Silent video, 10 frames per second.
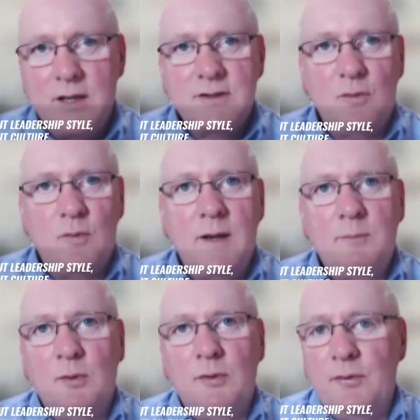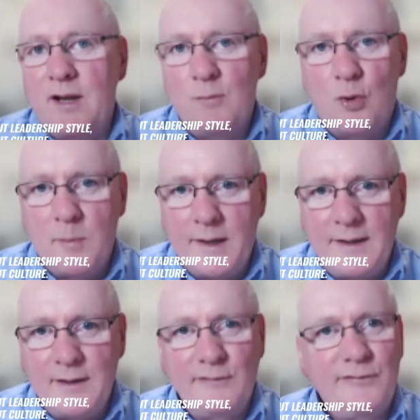So Red Bull don't have more money
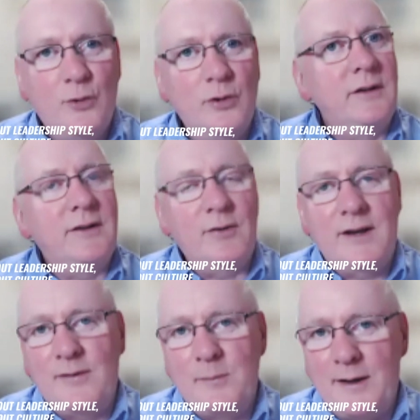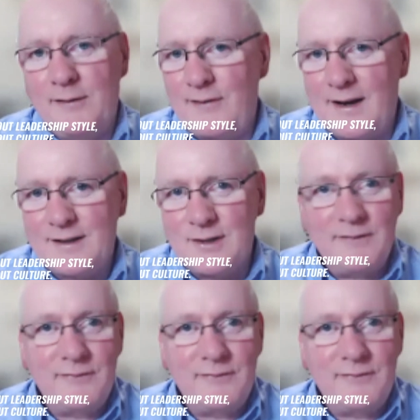than Ford, don't have a bigger factory.